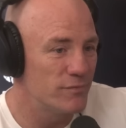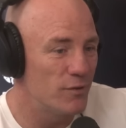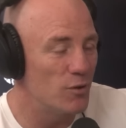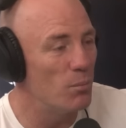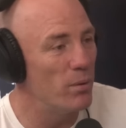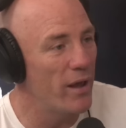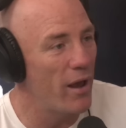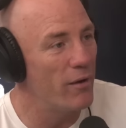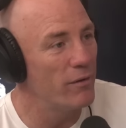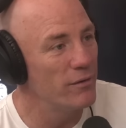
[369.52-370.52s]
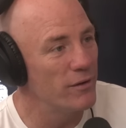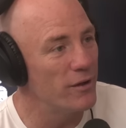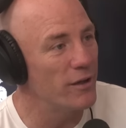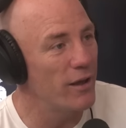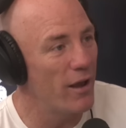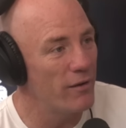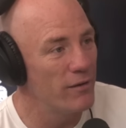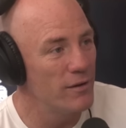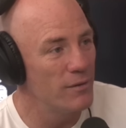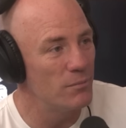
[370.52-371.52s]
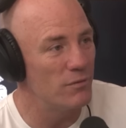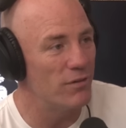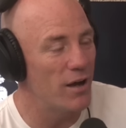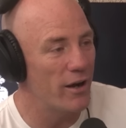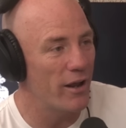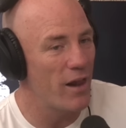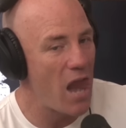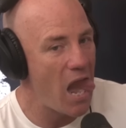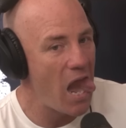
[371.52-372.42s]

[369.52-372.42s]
full of BO, ego, bravado.